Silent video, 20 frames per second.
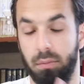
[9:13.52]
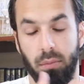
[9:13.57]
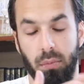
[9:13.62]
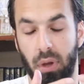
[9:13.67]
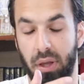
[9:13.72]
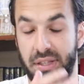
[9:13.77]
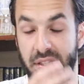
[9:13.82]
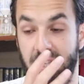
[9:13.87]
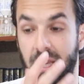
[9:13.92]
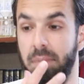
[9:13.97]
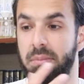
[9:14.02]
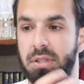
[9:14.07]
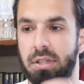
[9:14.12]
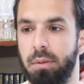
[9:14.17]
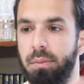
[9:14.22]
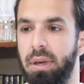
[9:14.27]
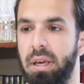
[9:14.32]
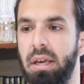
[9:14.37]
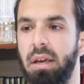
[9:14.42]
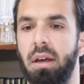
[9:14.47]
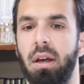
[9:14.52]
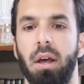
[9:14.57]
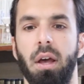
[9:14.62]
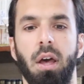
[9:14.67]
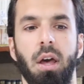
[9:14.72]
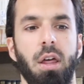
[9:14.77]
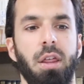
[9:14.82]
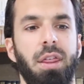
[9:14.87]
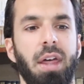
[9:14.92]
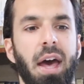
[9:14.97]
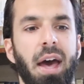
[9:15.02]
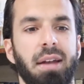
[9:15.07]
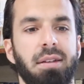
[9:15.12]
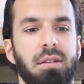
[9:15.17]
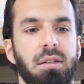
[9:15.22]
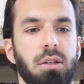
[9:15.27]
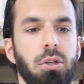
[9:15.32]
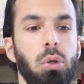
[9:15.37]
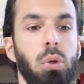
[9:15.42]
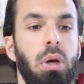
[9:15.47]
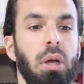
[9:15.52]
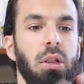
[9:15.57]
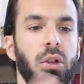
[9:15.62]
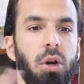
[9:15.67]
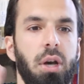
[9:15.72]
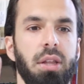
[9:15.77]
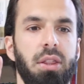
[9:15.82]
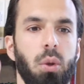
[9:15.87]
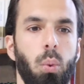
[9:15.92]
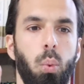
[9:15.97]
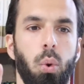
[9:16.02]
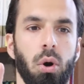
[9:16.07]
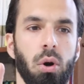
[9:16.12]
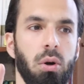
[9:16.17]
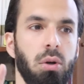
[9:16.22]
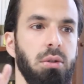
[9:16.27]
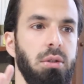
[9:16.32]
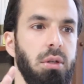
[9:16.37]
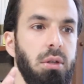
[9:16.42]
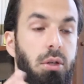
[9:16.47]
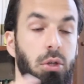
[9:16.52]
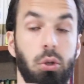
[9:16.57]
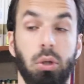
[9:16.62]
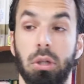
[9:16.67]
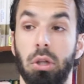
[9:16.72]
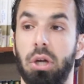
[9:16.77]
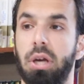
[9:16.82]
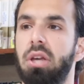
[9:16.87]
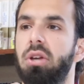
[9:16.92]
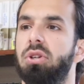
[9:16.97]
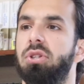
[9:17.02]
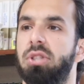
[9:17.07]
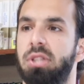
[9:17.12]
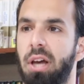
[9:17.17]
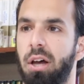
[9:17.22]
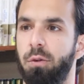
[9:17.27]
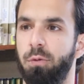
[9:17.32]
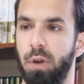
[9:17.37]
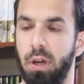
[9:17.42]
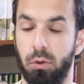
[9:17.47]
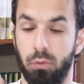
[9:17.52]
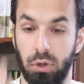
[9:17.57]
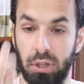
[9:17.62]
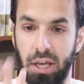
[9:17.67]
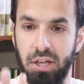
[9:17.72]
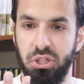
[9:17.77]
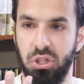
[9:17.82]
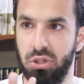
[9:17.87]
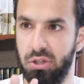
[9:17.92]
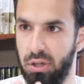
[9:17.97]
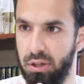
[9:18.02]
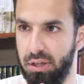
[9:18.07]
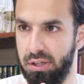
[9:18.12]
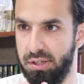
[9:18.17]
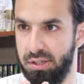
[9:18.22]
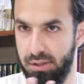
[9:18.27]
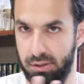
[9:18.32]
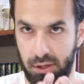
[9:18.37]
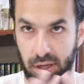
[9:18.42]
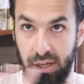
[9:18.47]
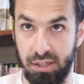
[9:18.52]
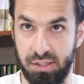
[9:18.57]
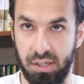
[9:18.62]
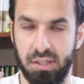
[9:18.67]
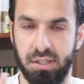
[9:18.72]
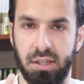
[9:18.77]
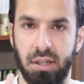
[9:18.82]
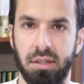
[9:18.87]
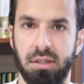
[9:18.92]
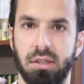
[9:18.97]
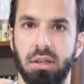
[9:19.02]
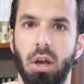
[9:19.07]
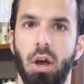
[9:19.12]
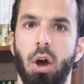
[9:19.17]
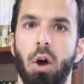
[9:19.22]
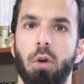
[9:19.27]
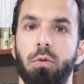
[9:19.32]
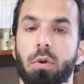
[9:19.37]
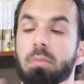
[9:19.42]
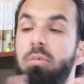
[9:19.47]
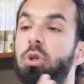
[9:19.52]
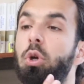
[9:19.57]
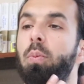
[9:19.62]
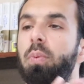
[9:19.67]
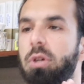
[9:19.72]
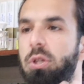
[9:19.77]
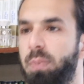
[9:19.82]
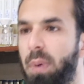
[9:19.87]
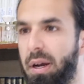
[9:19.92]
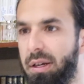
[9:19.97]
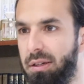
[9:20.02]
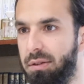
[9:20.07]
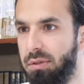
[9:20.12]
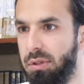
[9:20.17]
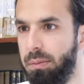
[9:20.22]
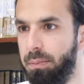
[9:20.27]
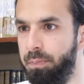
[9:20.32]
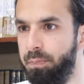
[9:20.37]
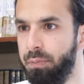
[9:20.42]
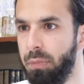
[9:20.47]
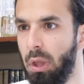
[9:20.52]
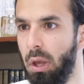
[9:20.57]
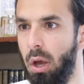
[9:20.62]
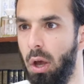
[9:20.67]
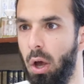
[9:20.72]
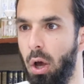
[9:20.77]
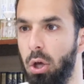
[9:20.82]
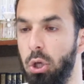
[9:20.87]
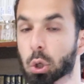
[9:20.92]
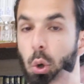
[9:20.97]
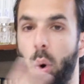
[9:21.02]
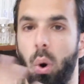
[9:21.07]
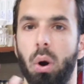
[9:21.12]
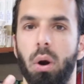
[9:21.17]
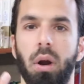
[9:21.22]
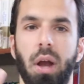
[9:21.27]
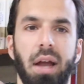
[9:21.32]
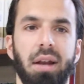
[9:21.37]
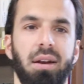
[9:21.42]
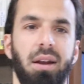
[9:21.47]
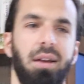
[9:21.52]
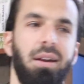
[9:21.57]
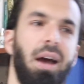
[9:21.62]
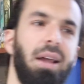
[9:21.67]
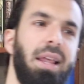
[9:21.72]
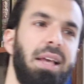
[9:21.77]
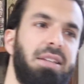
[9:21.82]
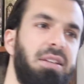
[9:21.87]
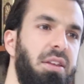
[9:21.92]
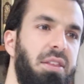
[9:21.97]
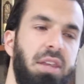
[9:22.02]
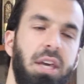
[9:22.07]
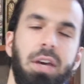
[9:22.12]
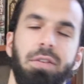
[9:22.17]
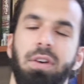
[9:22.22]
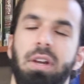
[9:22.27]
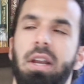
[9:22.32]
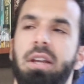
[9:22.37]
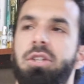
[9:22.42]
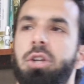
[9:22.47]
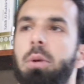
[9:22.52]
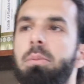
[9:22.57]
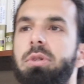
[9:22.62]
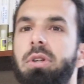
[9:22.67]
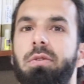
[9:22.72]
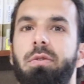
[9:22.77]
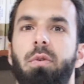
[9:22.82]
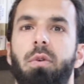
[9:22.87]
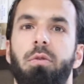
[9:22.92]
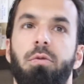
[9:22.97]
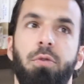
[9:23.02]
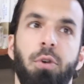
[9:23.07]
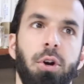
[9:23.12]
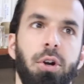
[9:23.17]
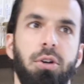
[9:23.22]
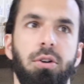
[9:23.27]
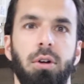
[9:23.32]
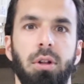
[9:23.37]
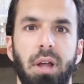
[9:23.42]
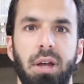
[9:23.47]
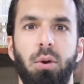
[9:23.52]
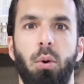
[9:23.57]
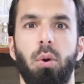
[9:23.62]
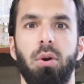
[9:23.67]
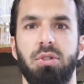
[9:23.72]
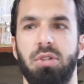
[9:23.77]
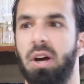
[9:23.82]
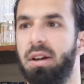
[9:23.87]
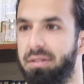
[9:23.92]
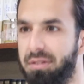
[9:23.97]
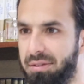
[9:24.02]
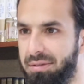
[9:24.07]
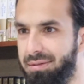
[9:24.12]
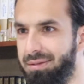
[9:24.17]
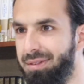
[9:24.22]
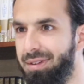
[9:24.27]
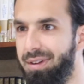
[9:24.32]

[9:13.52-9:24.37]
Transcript: it seems to me that you can look at the world, you can look at yourself in relation to this existence from two perspectives. And I like to think of it in terms of vertical and horizontal.